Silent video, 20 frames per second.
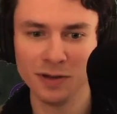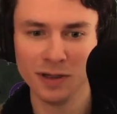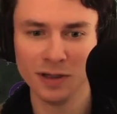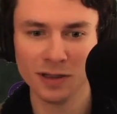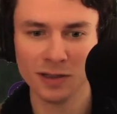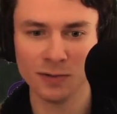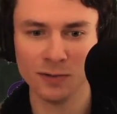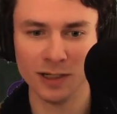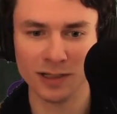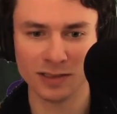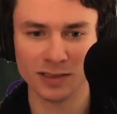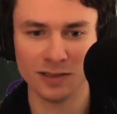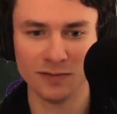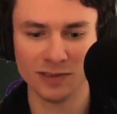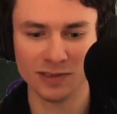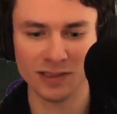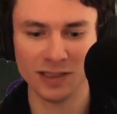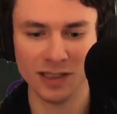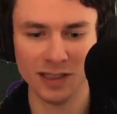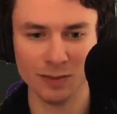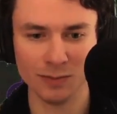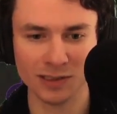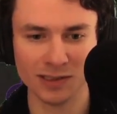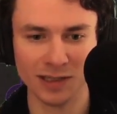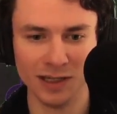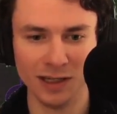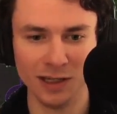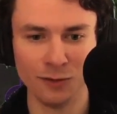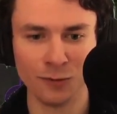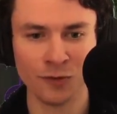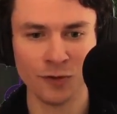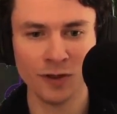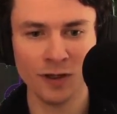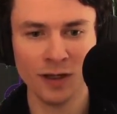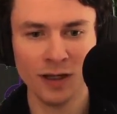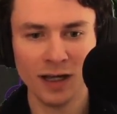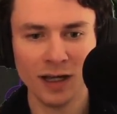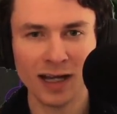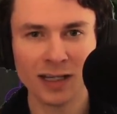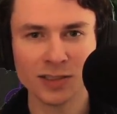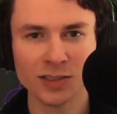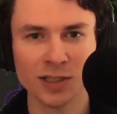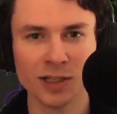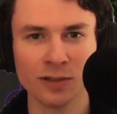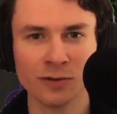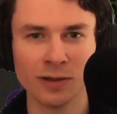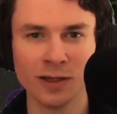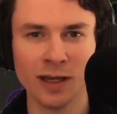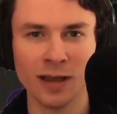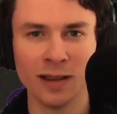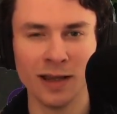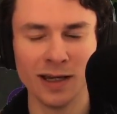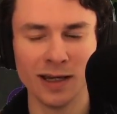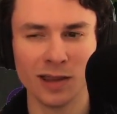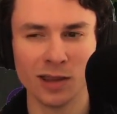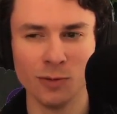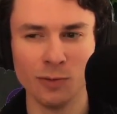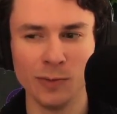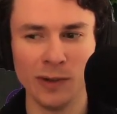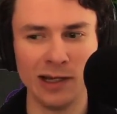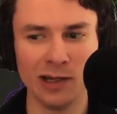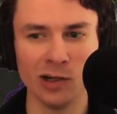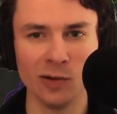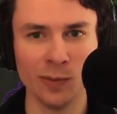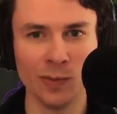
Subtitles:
the rest of his team safe. I generally like the bigger,